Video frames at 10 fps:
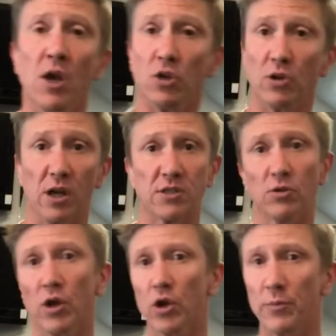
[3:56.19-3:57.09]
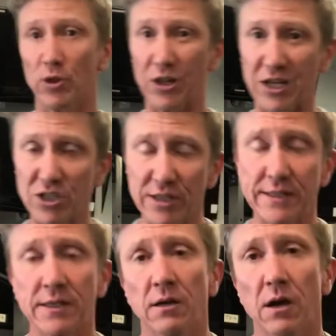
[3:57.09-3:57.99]
You can also load up your
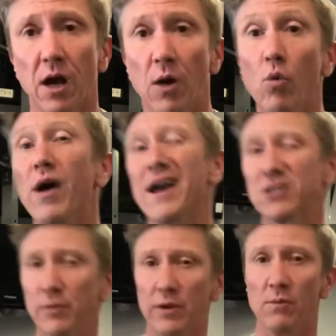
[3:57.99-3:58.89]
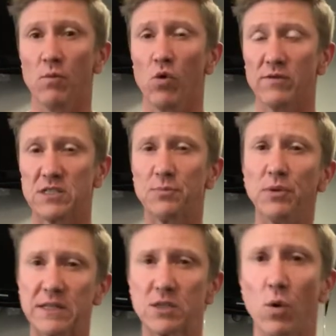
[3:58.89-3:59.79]
lunges. Will actually be more of a
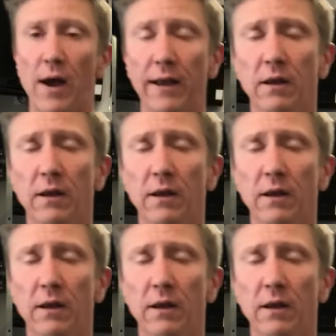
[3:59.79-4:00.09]
split squat.